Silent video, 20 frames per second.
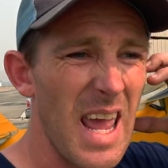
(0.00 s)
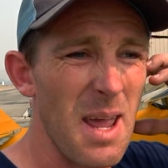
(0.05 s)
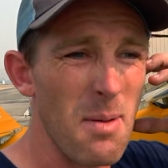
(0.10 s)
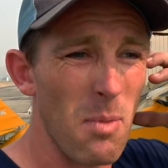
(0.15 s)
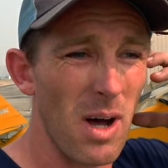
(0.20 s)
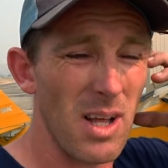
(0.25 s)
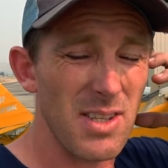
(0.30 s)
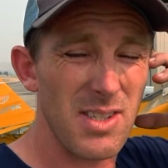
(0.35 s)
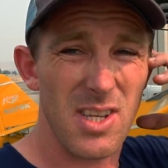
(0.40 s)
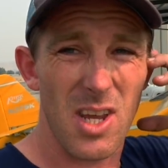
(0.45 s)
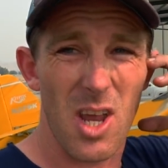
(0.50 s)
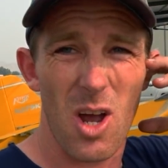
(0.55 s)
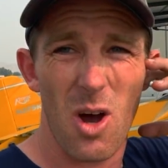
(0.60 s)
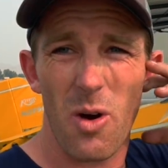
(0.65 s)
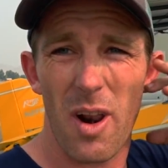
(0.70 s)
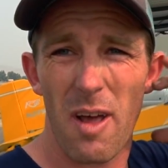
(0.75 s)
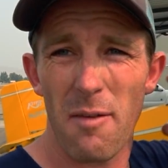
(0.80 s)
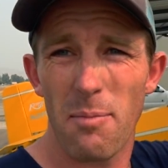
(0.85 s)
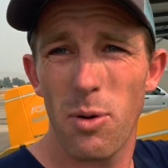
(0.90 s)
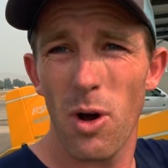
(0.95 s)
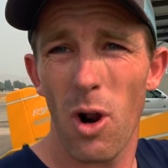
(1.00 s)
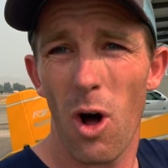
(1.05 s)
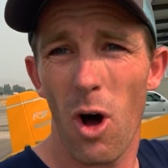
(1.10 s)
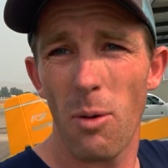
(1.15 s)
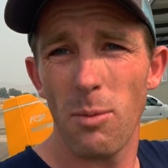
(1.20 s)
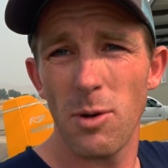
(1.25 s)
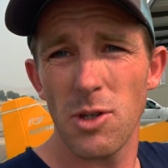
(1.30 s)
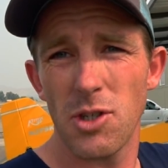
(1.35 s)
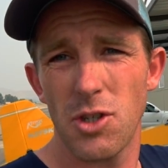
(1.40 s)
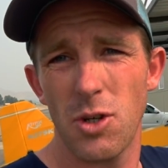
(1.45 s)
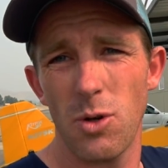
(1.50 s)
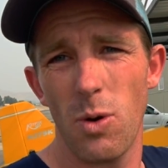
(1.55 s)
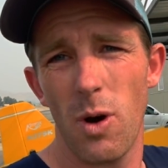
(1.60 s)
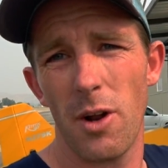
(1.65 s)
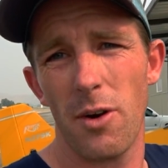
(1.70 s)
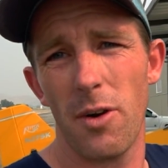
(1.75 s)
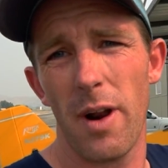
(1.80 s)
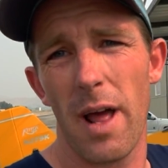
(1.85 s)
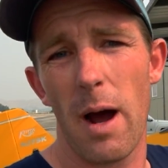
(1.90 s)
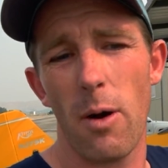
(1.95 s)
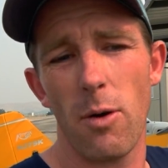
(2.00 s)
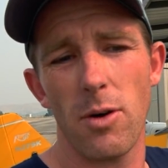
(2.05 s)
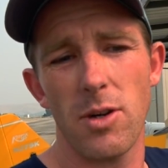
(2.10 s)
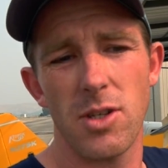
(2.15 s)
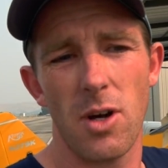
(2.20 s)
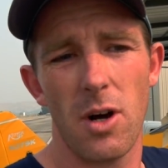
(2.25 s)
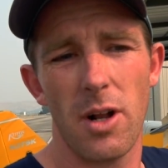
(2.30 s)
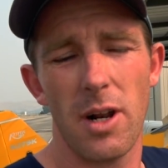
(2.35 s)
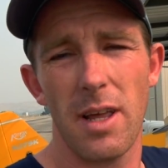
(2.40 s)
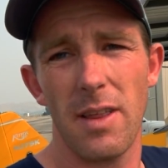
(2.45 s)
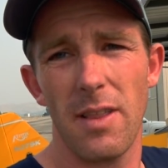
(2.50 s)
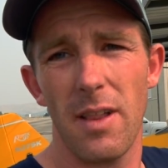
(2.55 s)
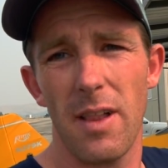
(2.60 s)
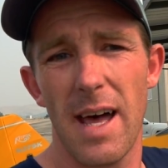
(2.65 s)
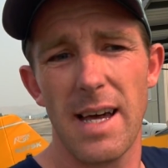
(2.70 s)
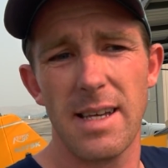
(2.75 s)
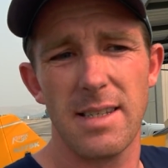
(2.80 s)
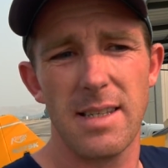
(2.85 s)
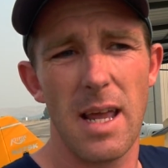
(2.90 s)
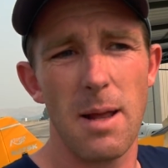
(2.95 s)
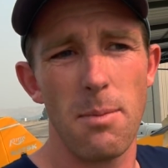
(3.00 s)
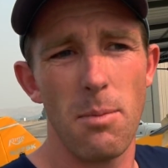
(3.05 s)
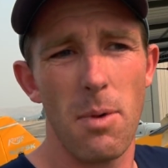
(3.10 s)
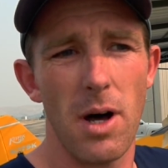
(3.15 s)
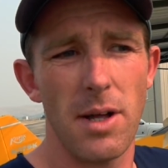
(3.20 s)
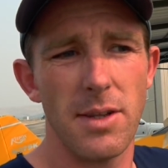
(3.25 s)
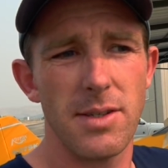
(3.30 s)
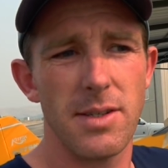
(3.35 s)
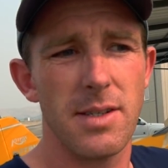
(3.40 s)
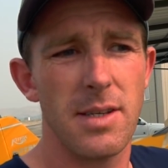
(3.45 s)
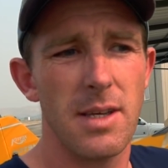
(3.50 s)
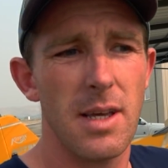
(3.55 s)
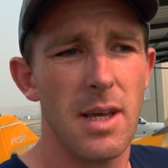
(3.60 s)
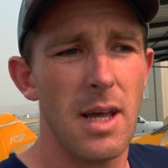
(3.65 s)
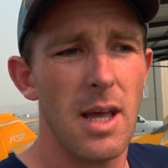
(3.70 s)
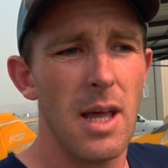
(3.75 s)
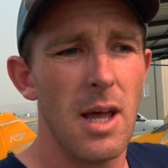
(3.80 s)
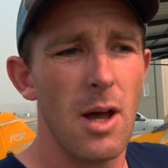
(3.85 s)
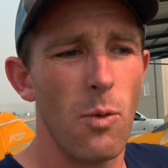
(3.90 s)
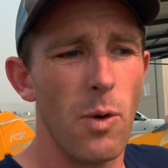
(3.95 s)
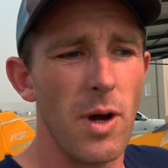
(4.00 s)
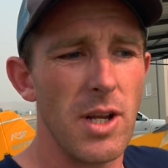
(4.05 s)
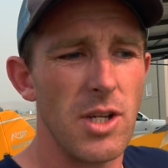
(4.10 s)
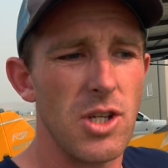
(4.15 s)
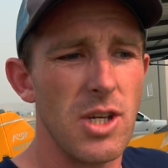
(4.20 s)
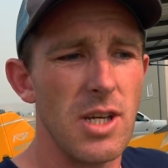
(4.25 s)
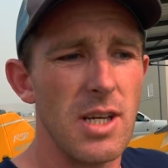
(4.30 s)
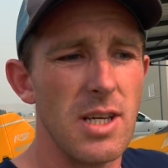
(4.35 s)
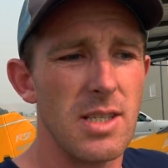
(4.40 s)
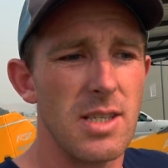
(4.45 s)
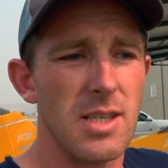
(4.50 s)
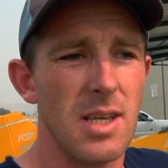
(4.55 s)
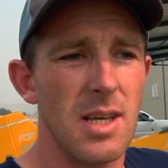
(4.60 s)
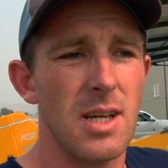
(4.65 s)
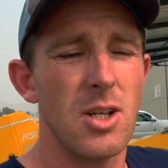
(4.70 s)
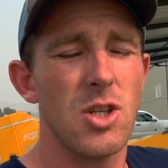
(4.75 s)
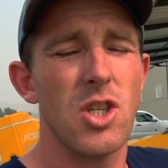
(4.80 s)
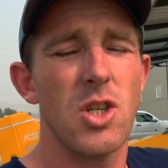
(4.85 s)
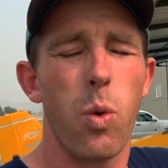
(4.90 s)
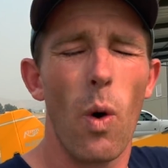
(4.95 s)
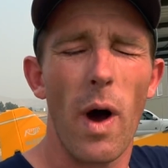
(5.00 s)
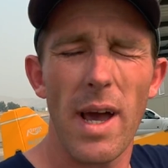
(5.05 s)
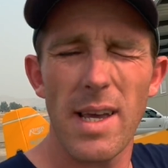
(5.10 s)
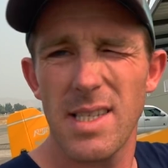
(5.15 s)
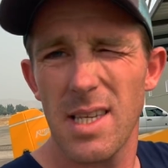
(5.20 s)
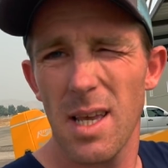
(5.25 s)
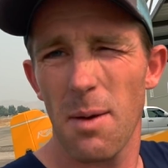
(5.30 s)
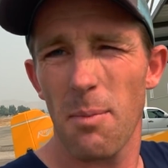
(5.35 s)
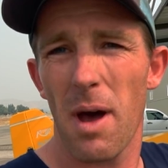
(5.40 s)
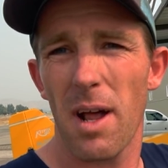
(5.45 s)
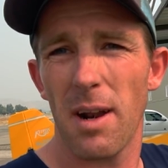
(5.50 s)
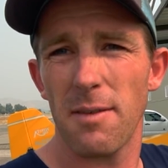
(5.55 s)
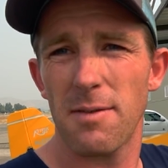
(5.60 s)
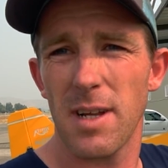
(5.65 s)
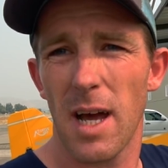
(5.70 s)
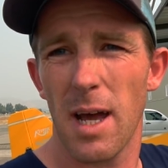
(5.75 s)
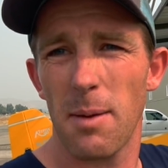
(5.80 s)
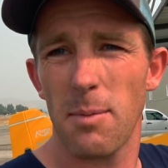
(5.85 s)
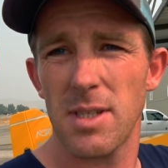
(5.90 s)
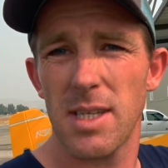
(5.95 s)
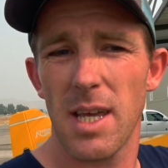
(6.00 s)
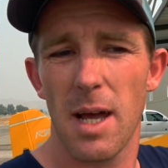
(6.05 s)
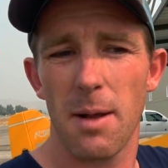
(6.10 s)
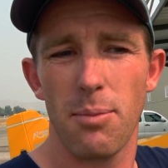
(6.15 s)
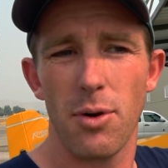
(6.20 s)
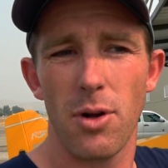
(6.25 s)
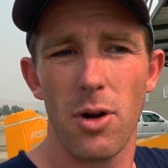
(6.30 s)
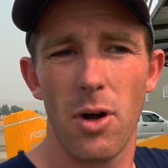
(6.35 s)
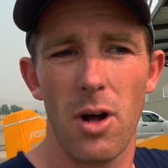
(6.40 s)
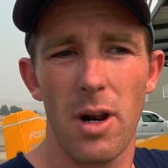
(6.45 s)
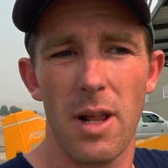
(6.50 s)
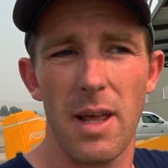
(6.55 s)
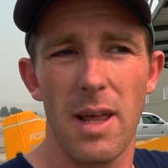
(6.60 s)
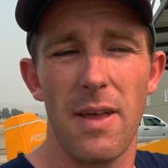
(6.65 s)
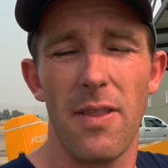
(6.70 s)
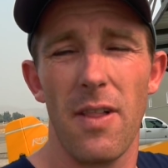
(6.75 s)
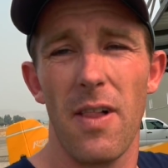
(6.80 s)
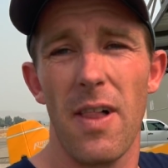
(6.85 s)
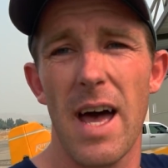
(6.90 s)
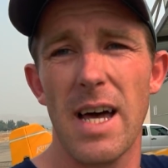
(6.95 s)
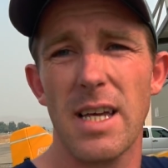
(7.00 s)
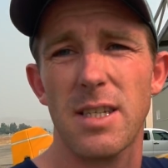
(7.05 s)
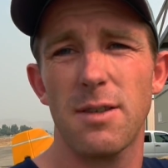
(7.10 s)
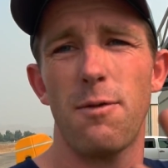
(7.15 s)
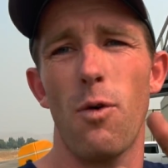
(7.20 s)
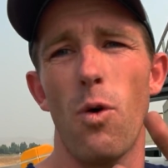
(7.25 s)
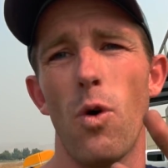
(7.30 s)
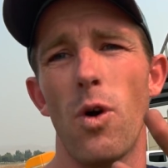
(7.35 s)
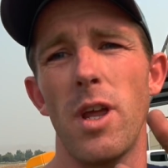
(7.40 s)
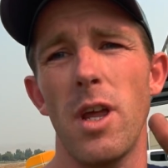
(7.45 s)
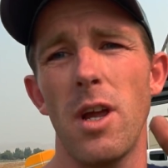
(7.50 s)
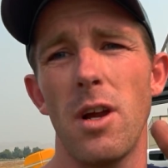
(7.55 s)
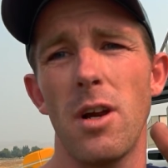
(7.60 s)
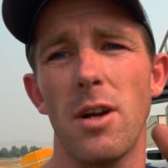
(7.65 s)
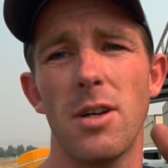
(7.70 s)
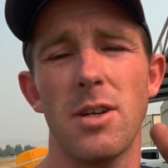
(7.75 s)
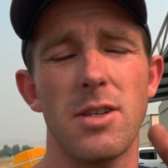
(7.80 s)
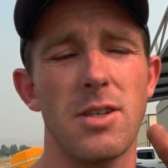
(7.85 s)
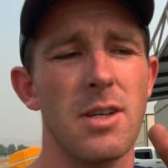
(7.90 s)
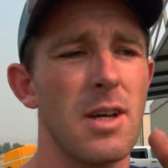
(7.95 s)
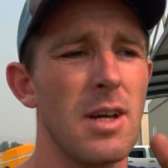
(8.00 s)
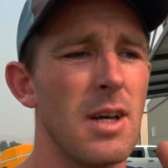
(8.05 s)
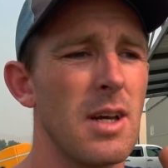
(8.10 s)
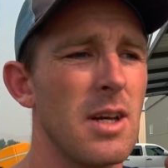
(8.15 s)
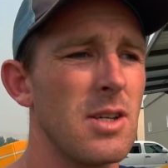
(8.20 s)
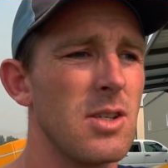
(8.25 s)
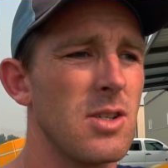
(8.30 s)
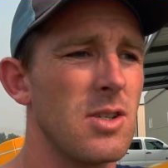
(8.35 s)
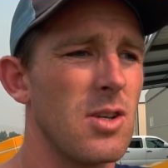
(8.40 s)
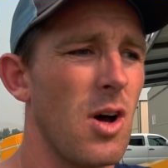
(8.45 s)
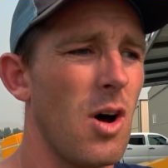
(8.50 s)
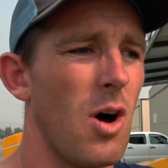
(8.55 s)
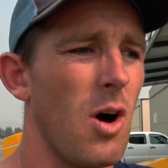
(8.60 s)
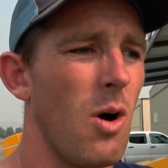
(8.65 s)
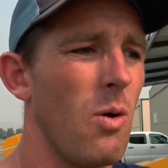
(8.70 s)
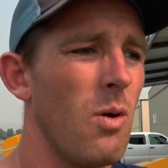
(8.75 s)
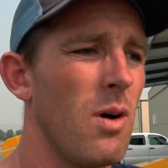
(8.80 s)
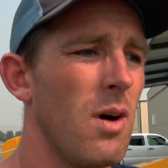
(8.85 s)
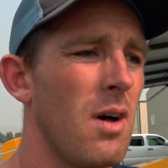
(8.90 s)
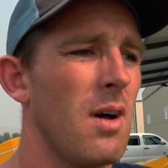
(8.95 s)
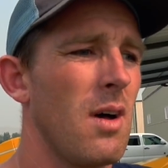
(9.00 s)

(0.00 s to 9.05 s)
8 months ago, and I put almost 200 hours on it in the last 8 months, which is twice the amount of time it's had put on it in the last 4 years. So